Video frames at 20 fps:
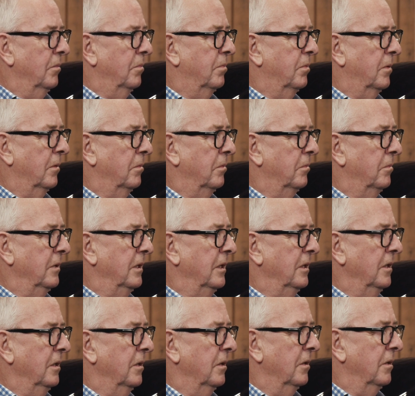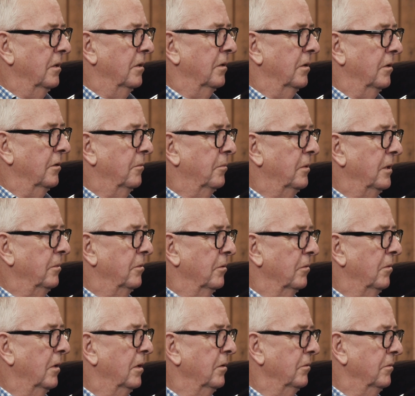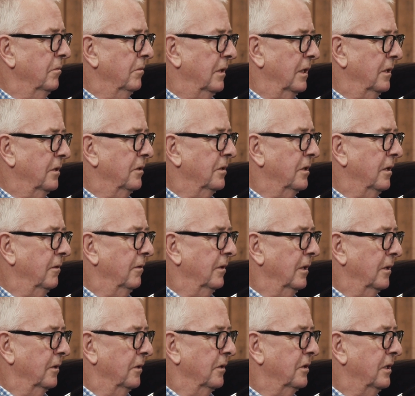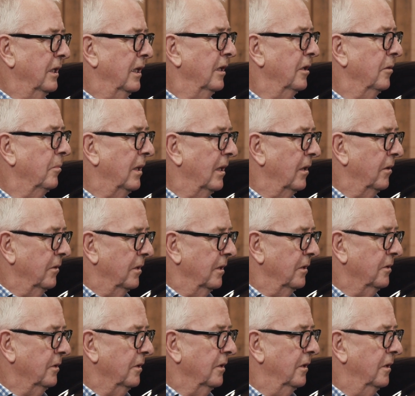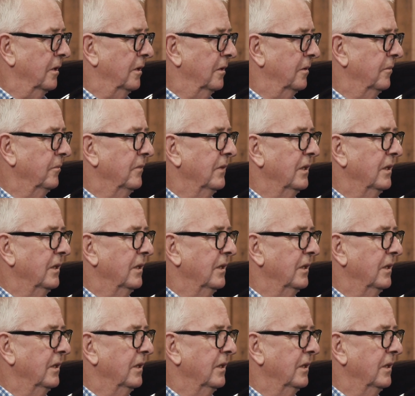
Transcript: probably a lot of people won't necessarily understand about this car